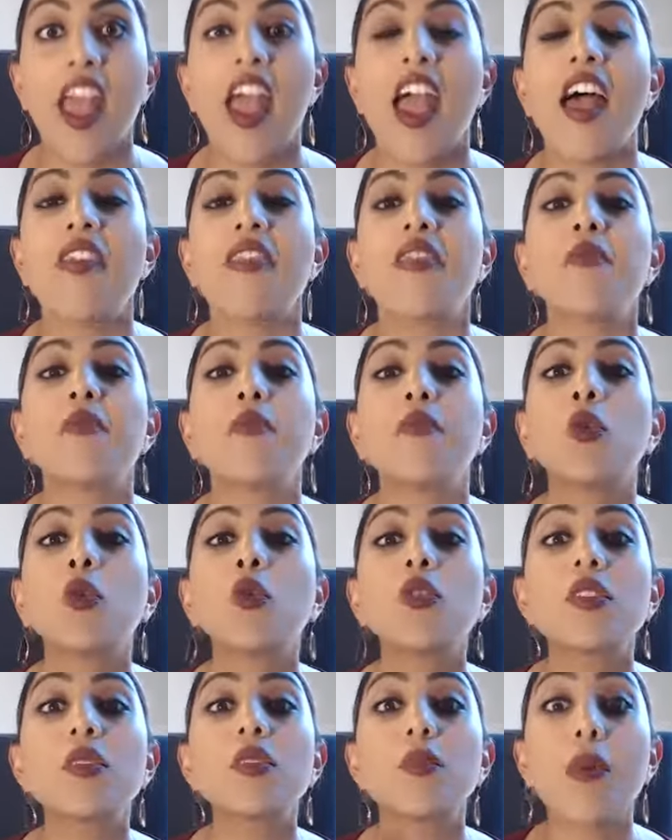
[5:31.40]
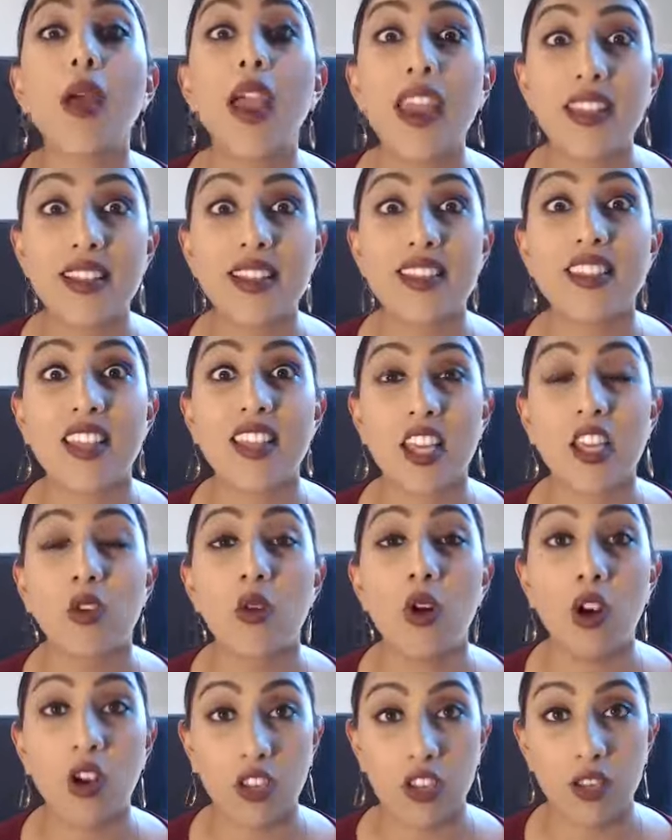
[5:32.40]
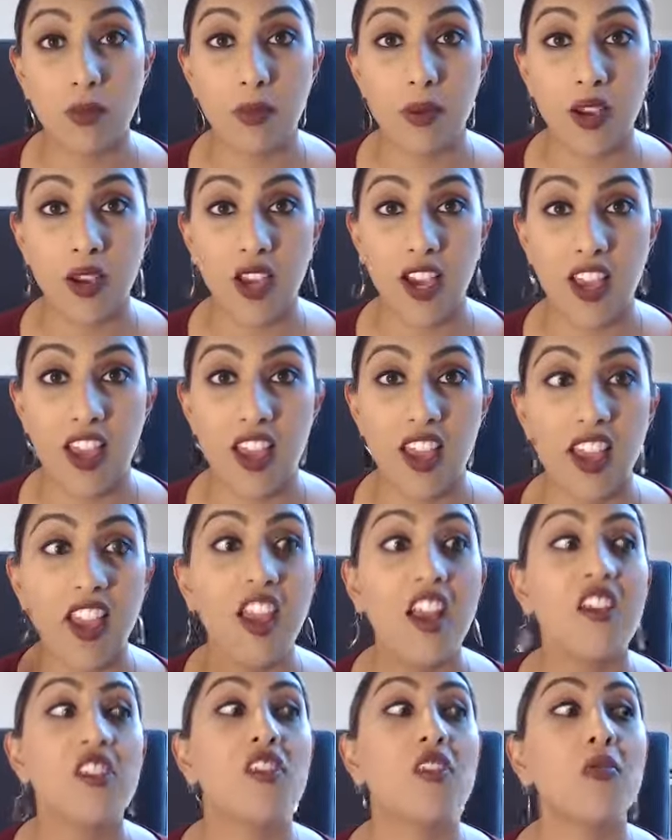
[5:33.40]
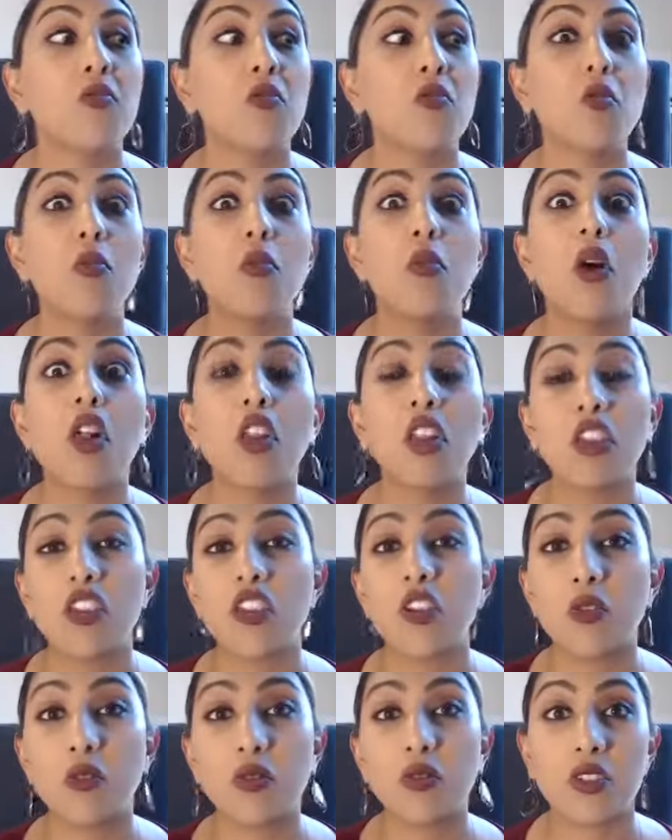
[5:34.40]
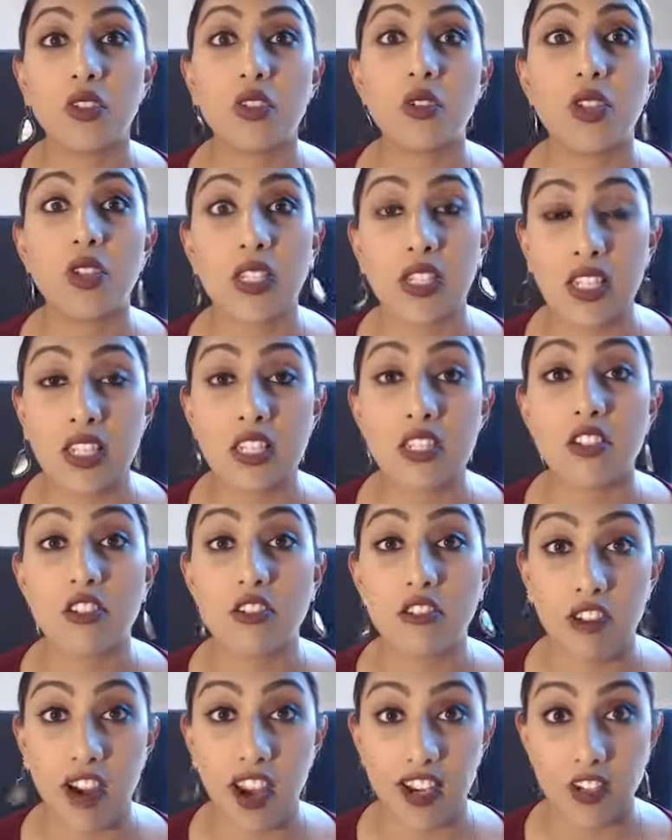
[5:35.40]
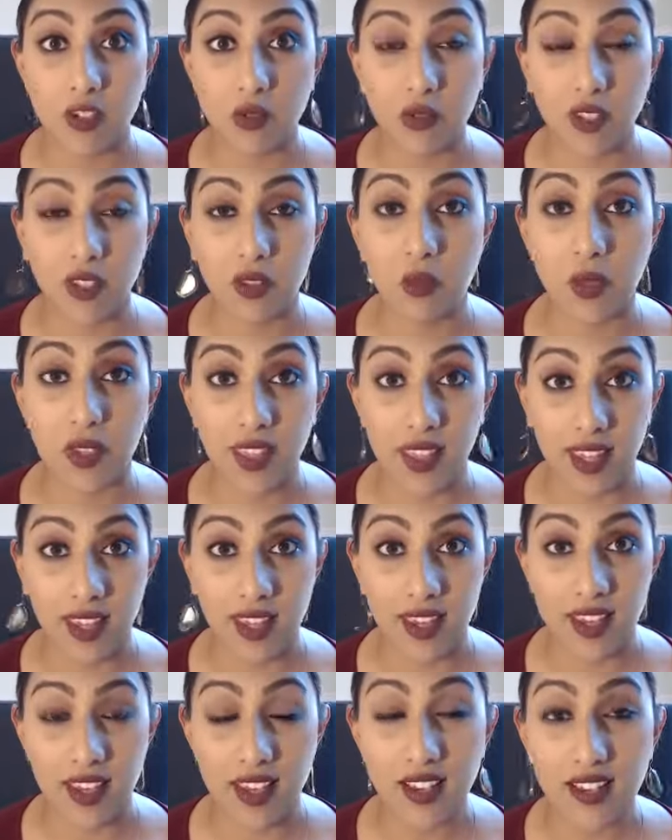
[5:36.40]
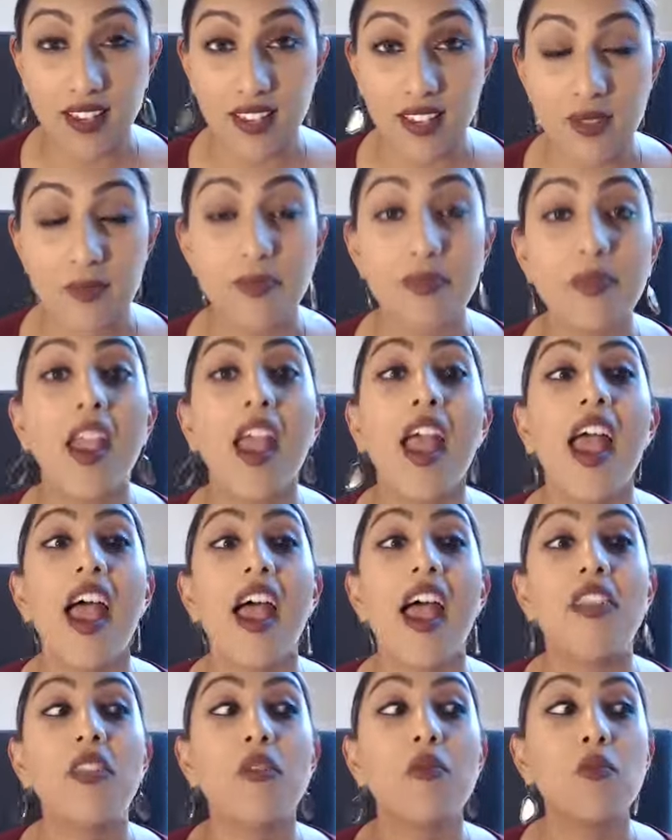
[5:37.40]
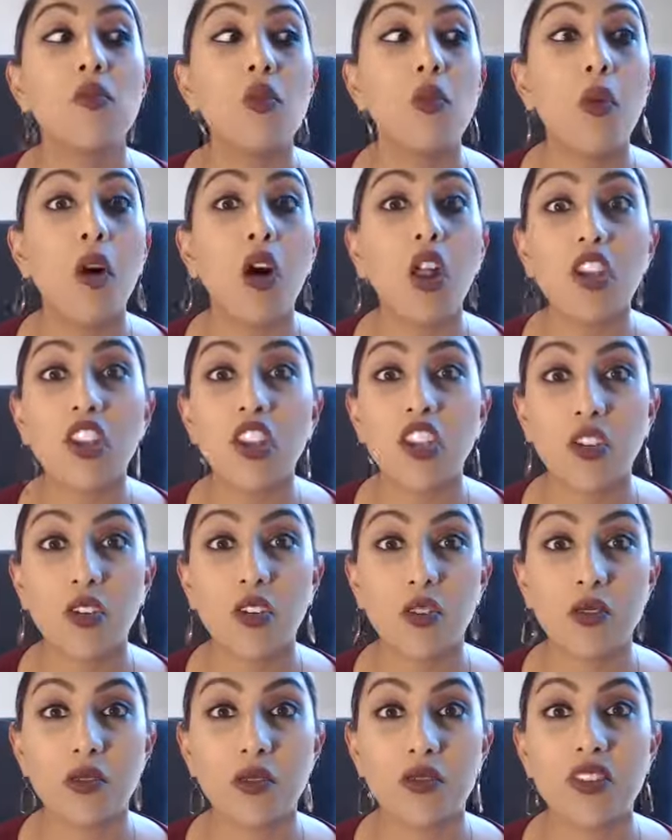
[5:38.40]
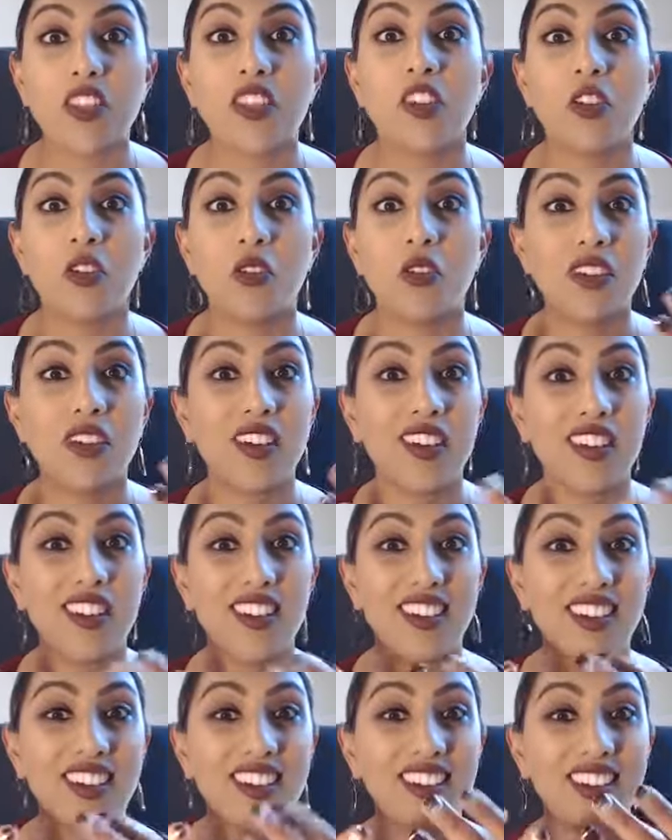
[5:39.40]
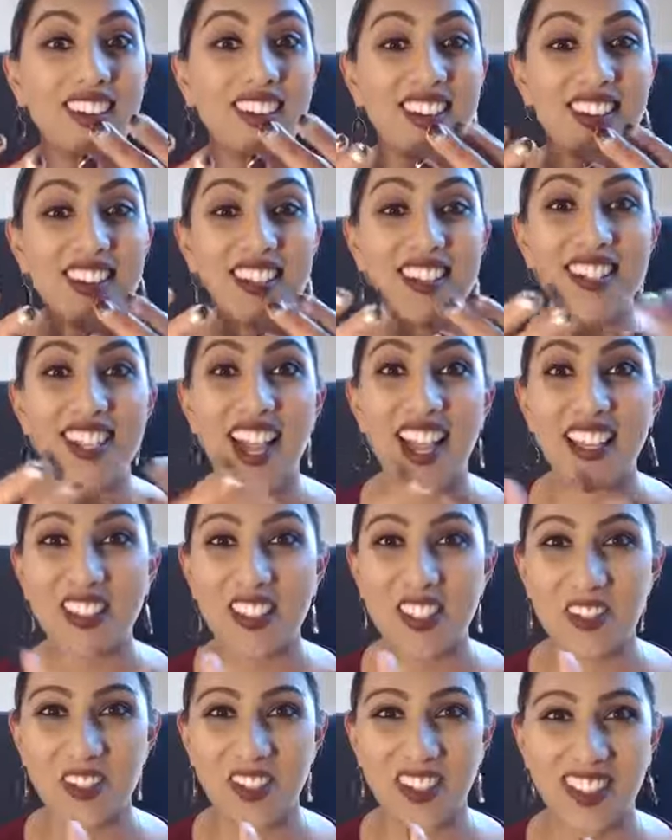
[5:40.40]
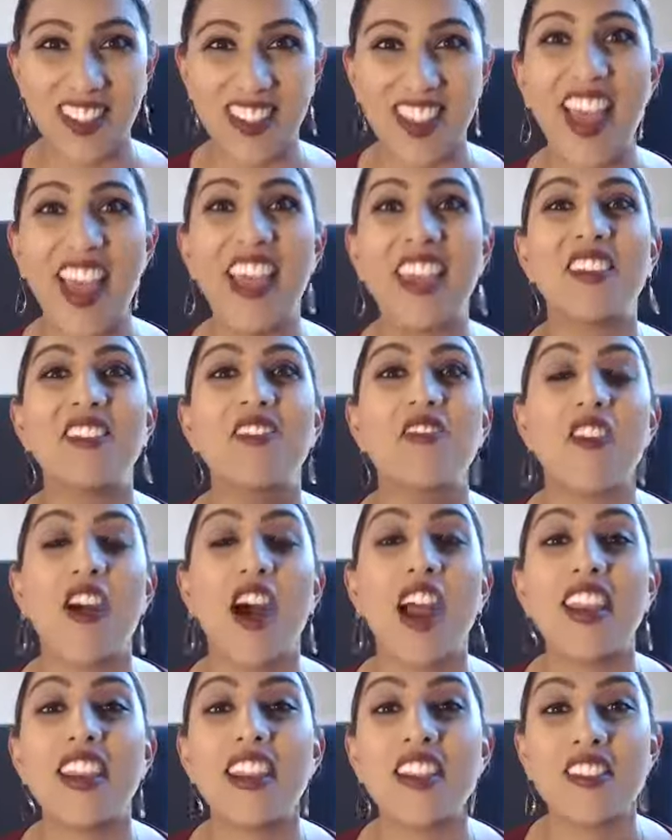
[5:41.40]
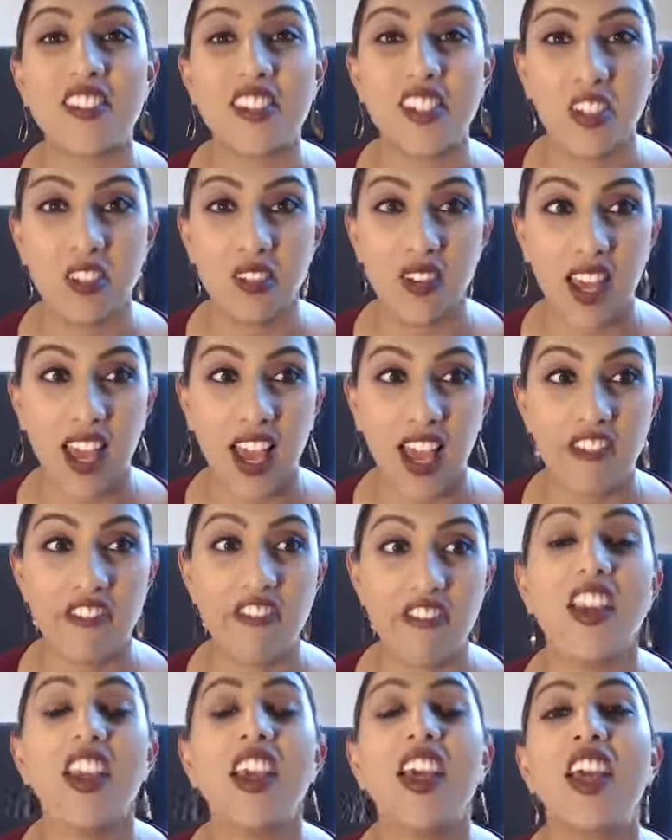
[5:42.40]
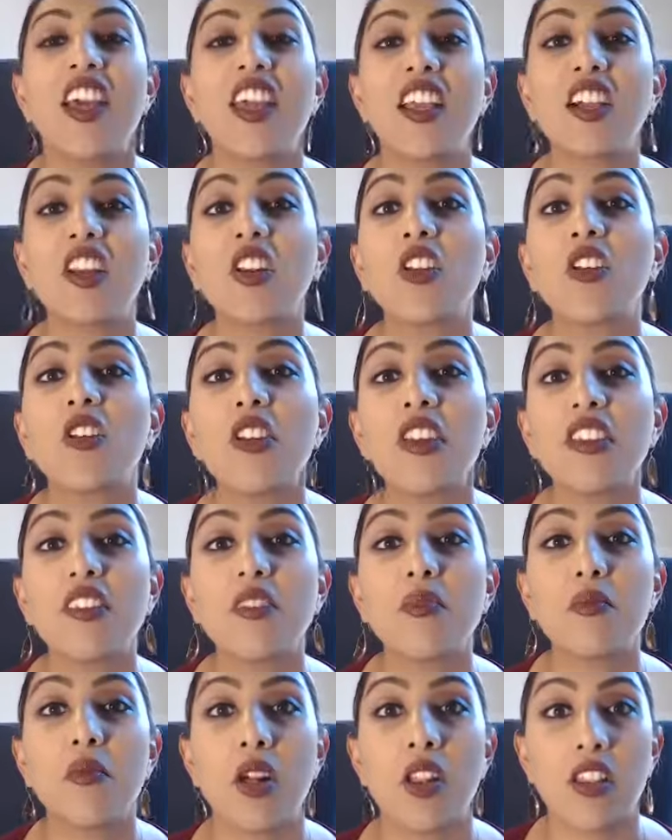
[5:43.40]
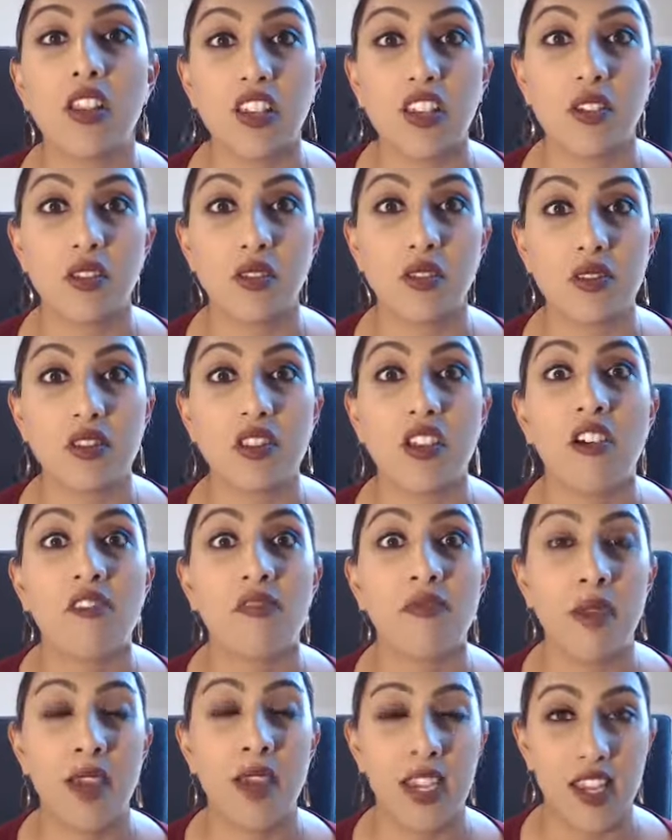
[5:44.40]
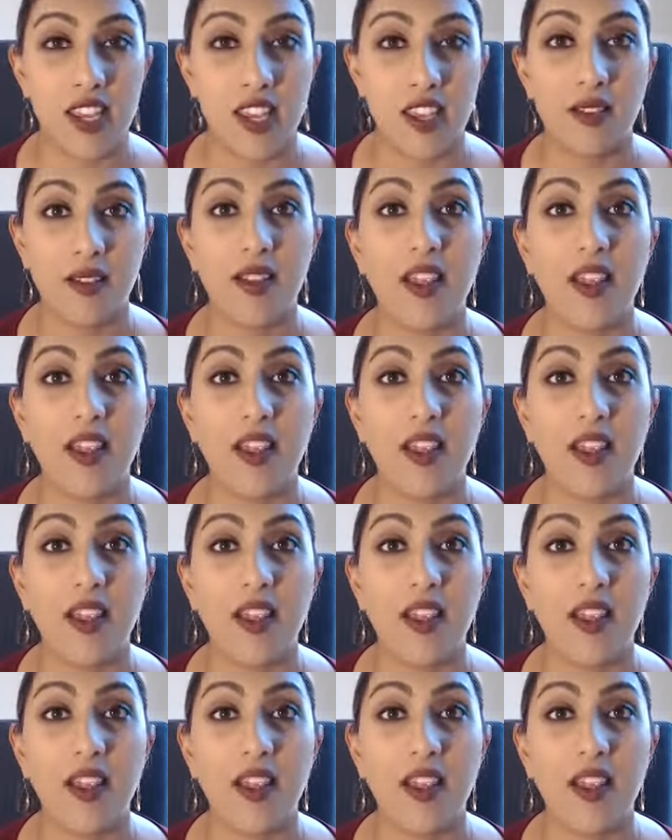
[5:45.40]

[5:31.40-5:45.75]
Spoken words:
And the more space that you occupy, the more molecules you can interact with ease, and the more molecules you can dance with and invite into your life, including the molecules of money.